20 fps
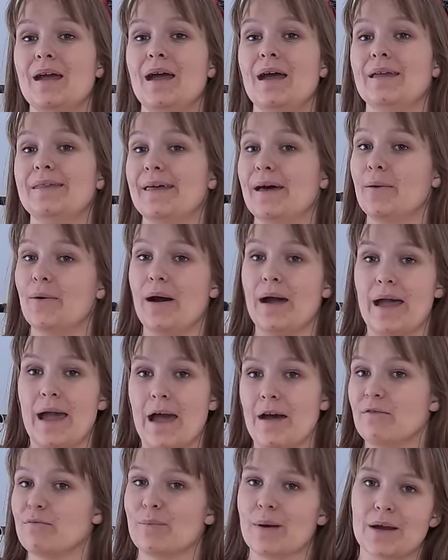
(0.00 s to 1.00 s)
And now I
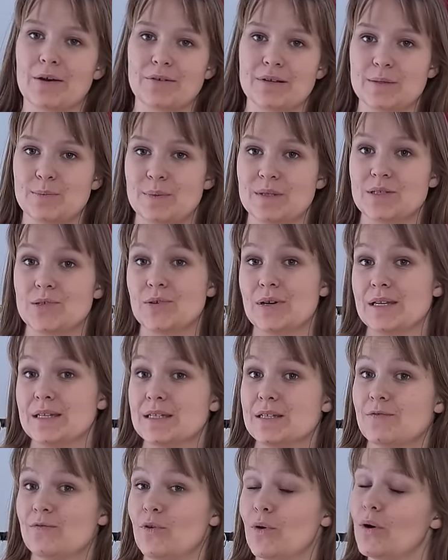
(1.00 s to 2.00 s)
have my Christmas
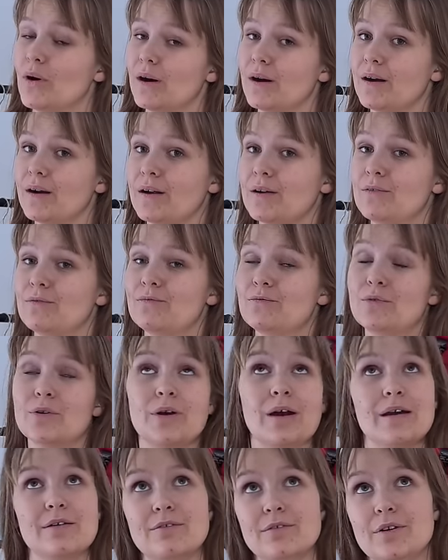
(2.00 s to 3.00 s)
dress for
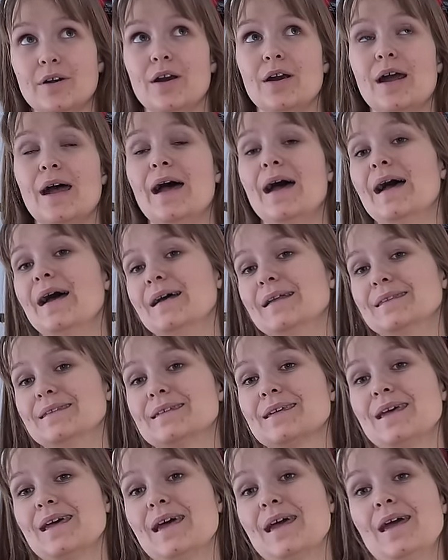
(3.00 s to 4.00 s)
forever,
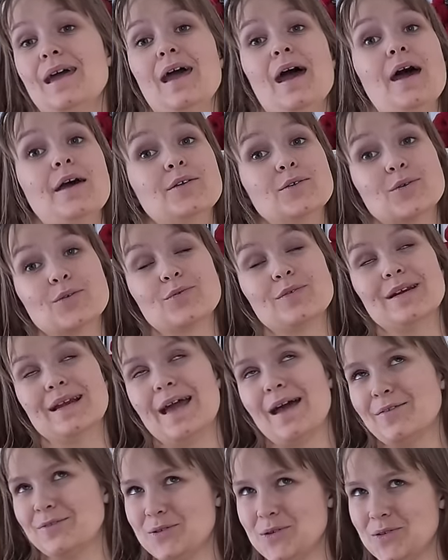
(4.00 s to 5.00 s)
and I don't really
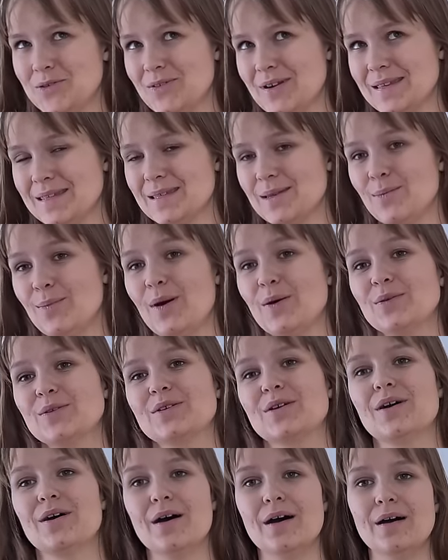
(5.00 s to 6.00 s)
have to stress
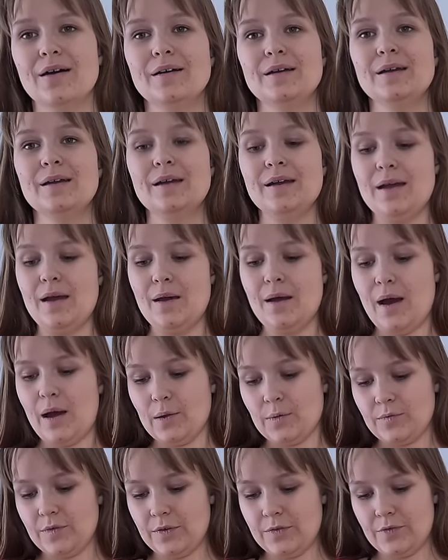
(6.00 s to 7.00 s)
about a
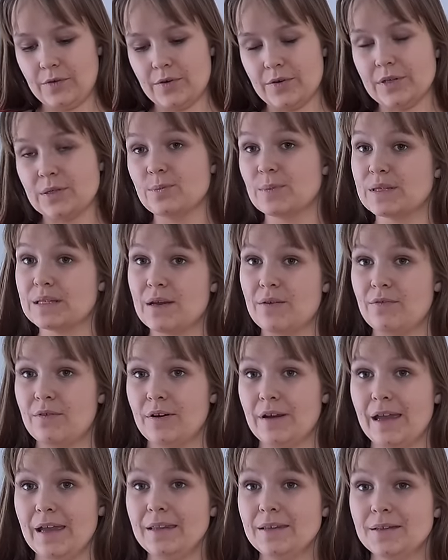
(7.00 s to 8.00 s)
outfit for Christmas ever
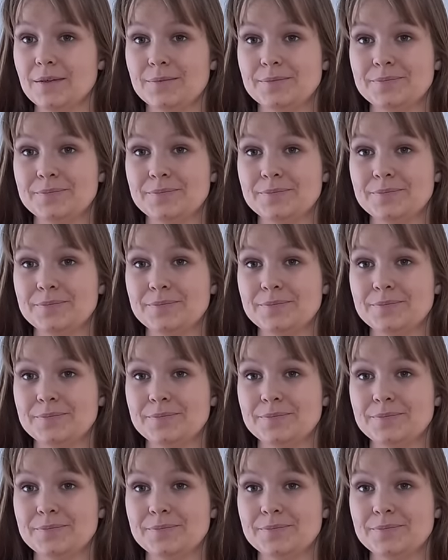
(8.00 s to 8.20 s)
again.